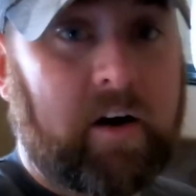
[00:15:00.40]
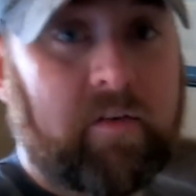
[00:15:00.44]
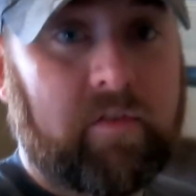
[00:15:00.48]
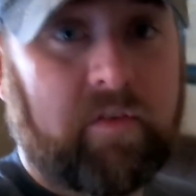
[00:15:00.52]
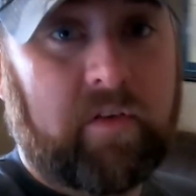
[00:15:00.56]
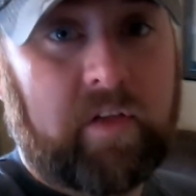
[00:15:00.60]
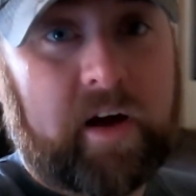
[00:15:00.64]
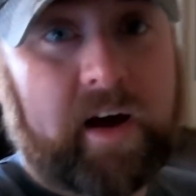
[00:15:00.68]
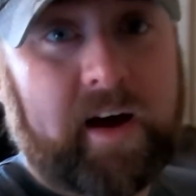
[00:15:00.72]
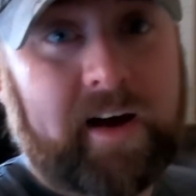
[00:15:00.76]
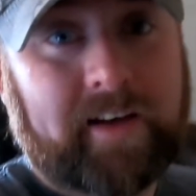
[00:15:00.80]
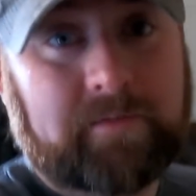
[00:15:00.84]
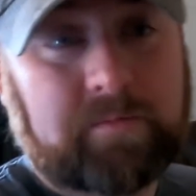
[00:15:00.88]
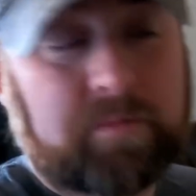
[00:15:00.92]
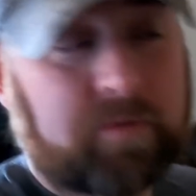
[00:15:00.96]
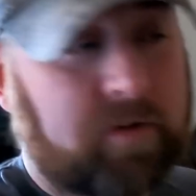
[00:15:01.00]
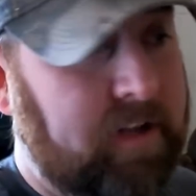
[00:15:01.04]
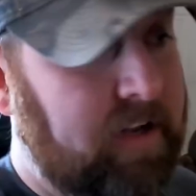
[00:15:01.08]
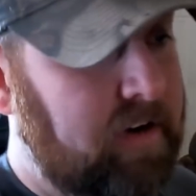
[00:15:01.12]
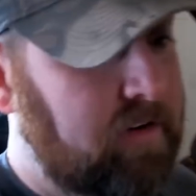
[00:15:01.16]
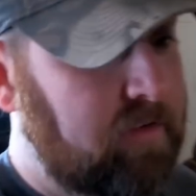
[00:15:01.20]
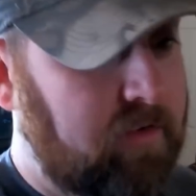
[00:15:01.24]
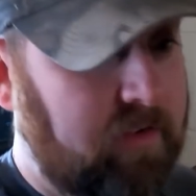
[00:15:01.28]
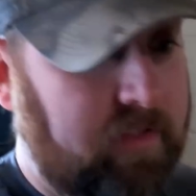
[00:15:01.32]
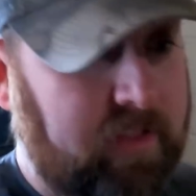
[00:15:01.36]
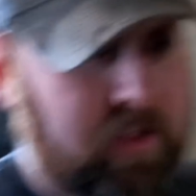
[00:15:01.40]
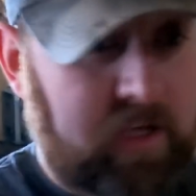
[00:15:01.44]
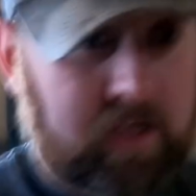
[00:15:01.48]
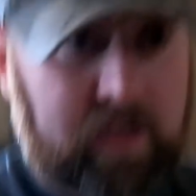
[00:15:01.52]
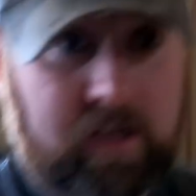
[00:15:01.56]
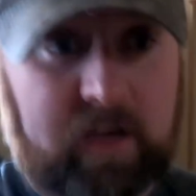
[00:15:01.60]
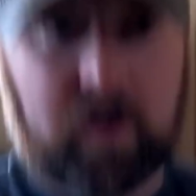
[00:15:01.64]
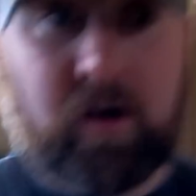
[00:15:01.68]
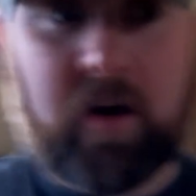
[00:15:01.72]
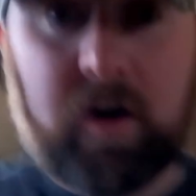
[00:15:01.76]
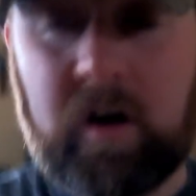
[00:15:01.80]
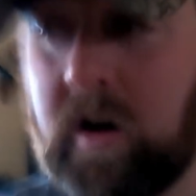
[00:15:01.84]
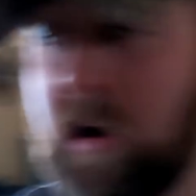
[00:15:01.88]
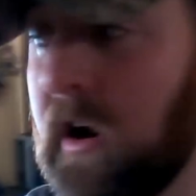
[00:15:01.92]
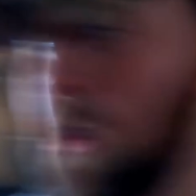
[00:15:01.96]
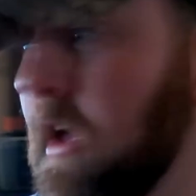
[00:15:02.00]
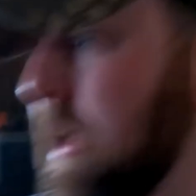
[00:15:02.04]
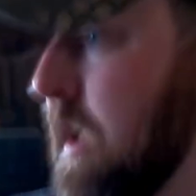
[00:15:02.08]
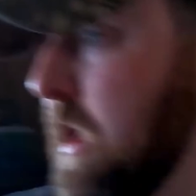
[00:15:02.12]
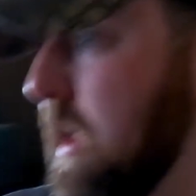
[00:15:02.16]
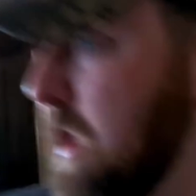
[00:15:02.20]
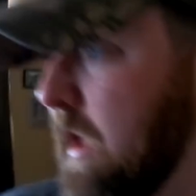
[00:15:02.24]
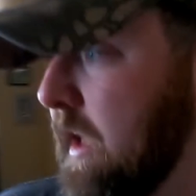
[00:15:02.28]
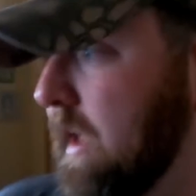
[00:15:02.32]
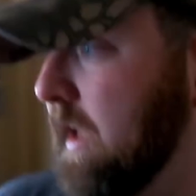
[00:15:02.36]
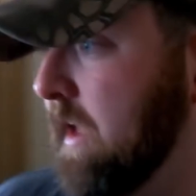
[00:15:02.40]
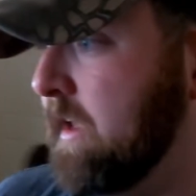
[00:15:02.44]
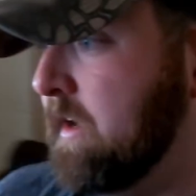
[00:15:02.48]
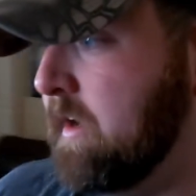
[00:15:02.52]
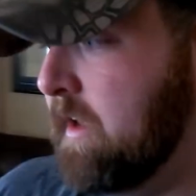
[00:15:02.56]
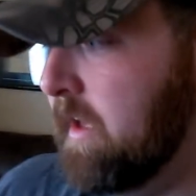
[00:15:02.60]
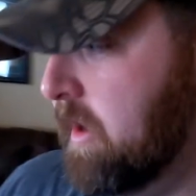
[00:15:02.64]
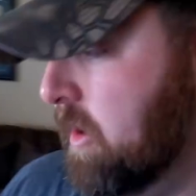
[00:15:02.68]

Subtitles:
over to the hospital, head over to the ER, and